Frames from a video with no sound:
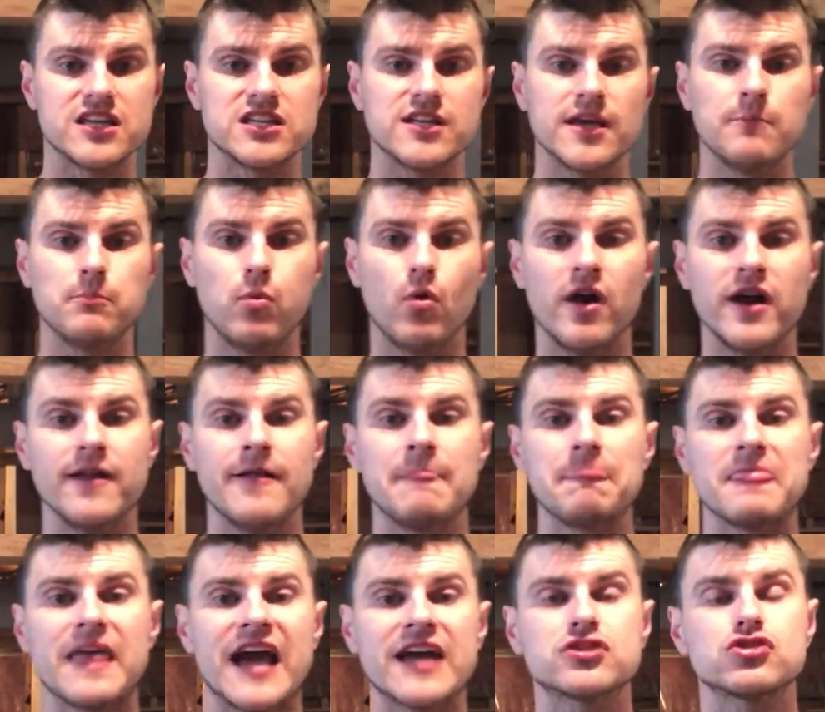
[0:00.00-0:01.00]
Tip one,
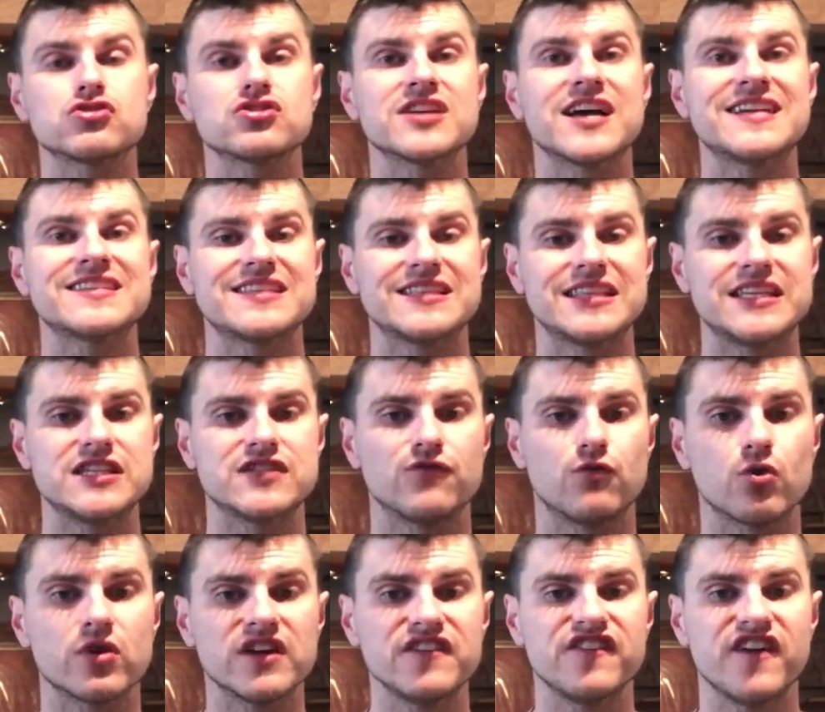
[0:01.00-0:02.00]
exercise at least
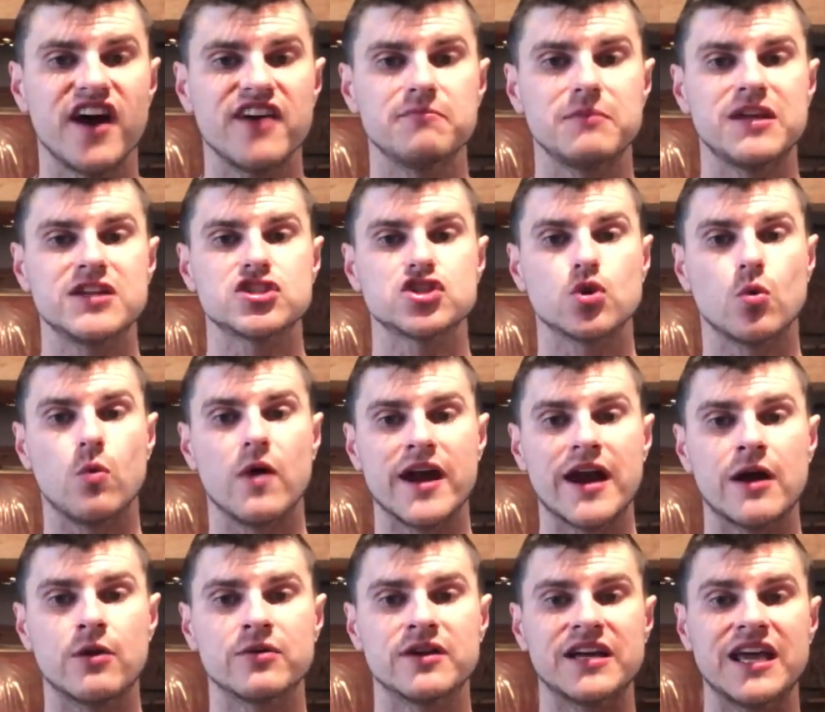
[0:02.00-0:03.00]
45 minutes to one
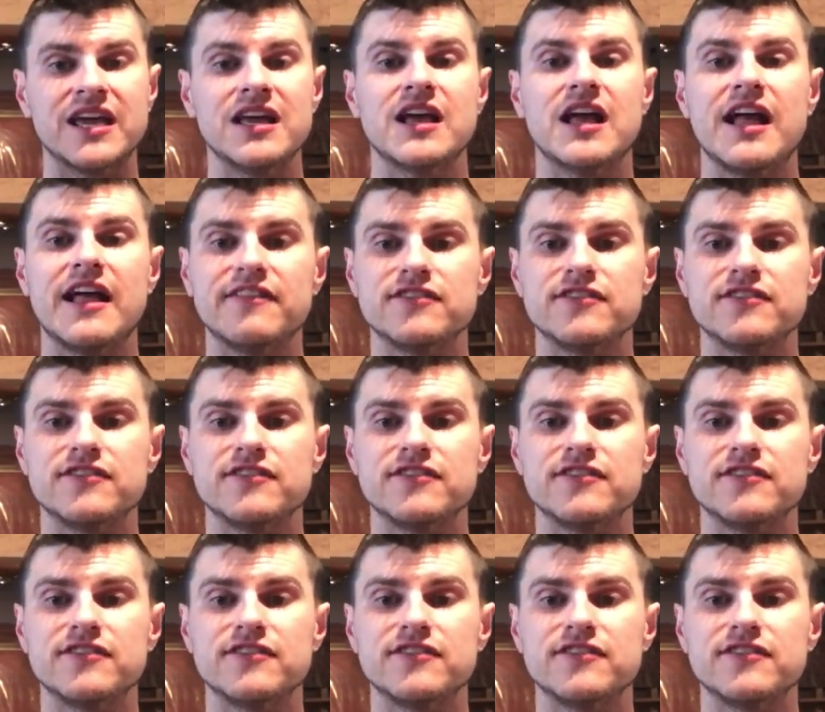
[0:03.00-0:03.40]
hour a day.